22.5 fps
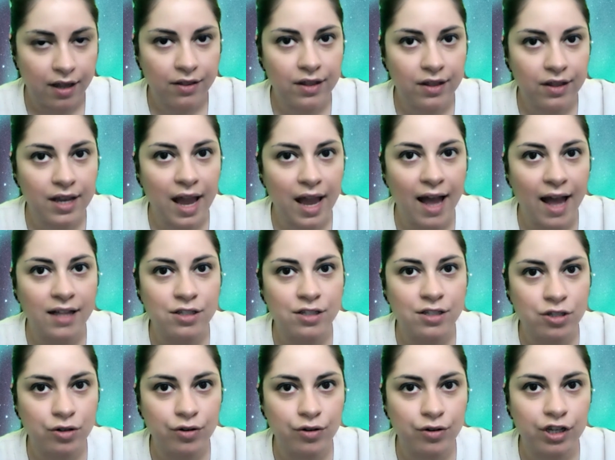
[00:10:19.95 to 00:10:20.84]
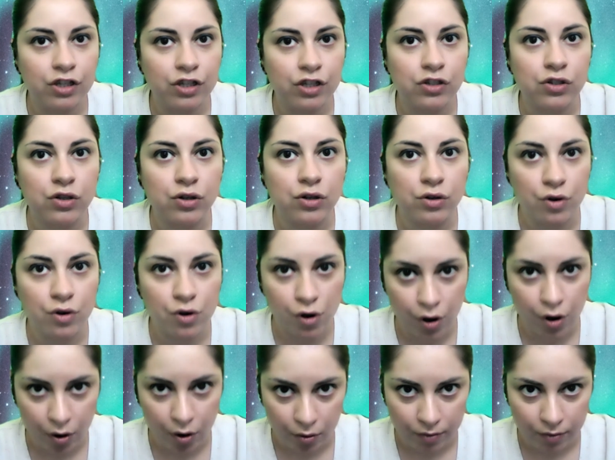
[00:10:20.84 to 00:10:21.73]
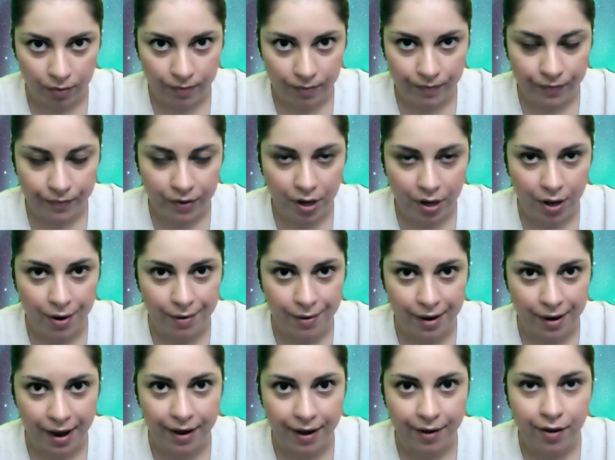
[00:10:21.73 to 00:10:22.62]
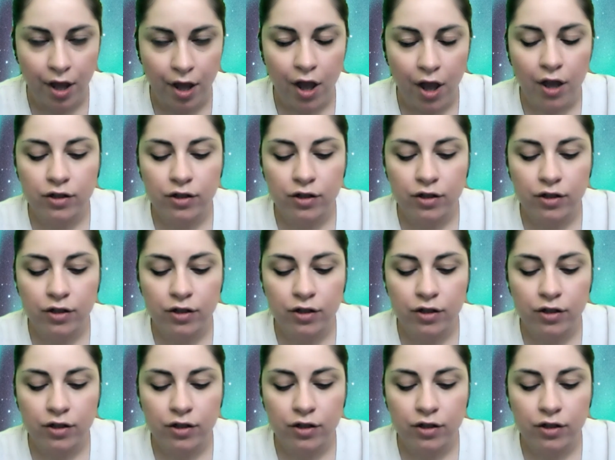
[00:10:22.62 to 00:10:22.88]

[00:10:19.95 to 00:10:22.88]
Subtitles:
The answer is no. Okay,